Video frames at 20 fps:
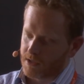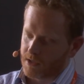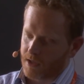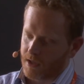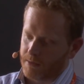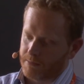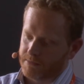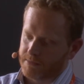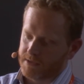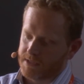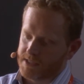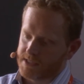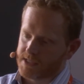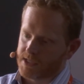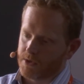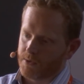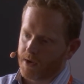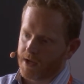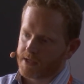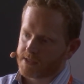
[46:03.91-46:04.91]

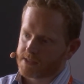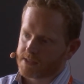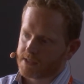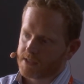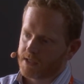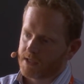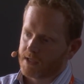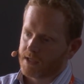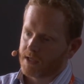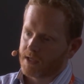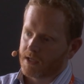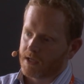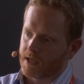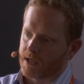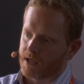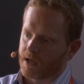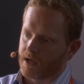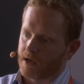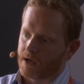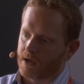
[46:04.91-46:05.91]
DCOS,
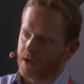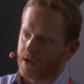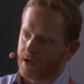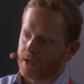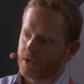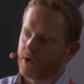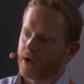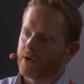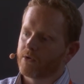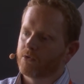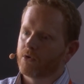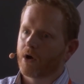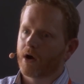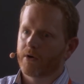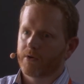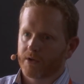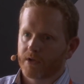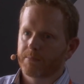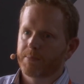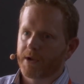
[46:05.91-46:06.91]
I don't know
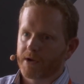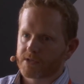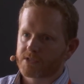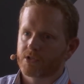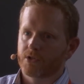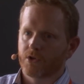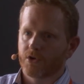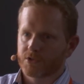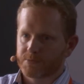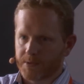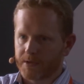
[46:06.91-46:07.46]
how it compares to those,